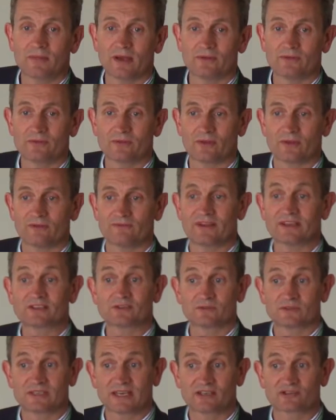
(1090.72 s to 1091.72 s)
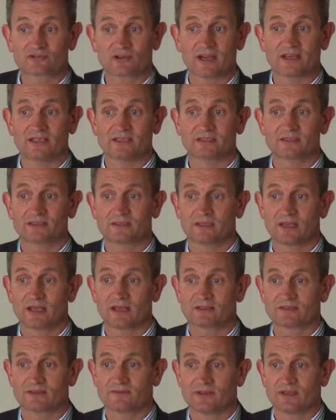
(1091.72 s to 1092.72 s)
both on vessels and trains
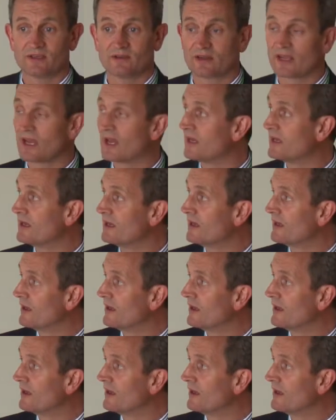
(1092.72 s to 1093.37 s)
out of the UK,